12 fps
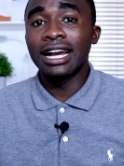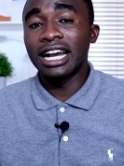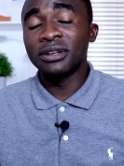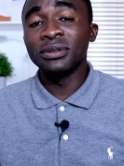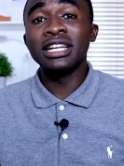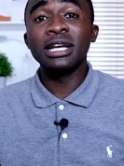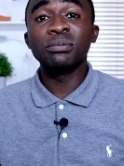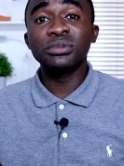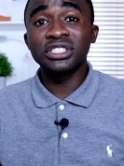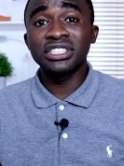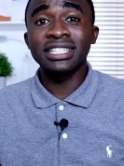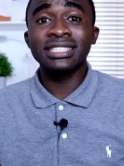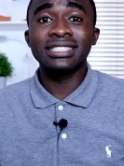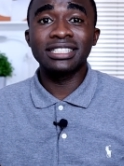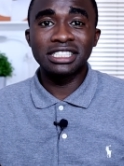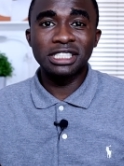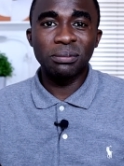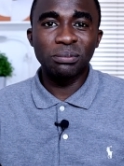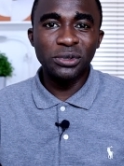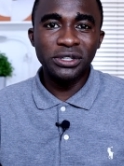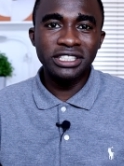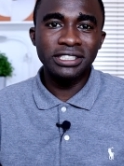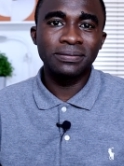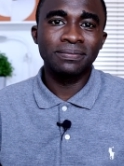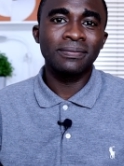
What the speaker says: I really appreciate the support.